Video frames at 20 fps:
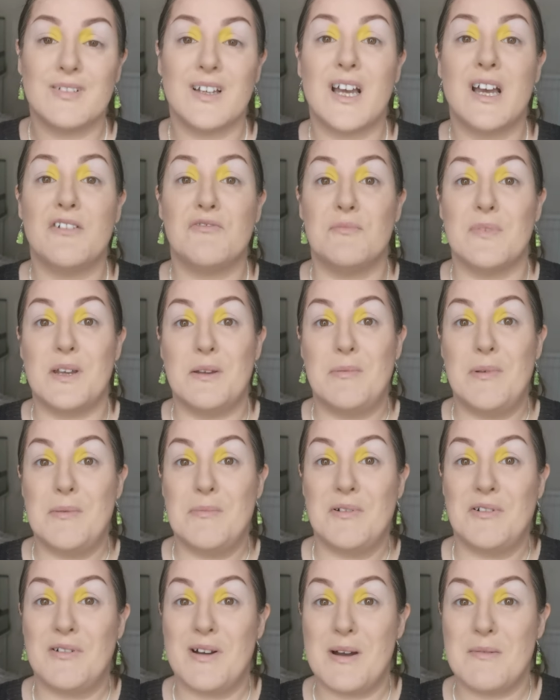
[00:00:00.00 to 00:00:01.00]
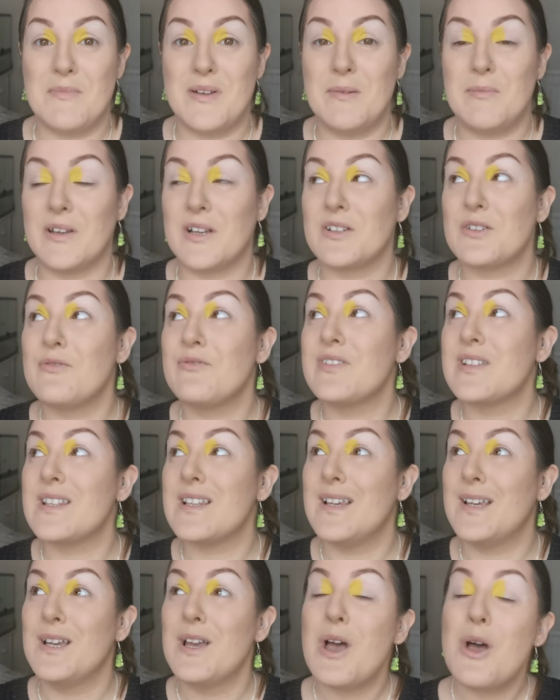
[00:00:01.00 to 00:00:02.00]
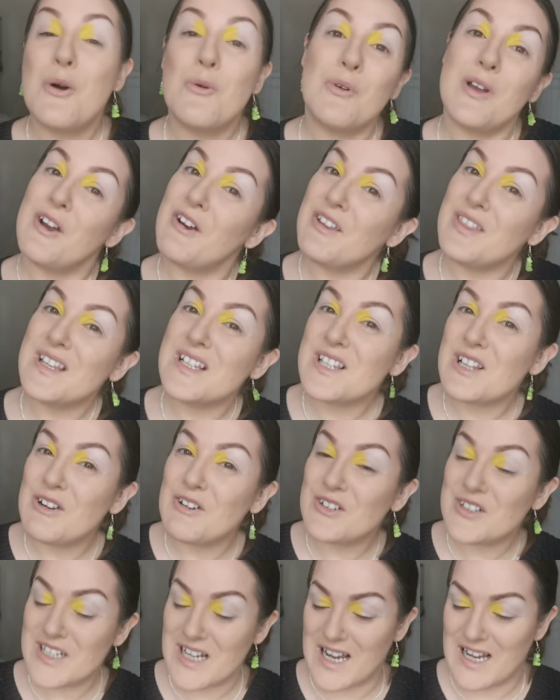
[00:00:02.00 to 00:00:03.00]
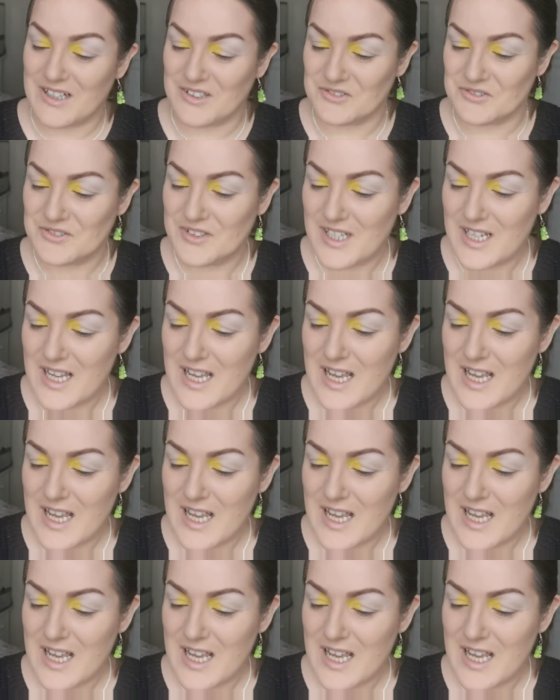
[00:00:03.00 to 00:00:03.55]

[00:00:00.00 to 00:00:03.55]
I have many people around me because obviously we are in this lockdown.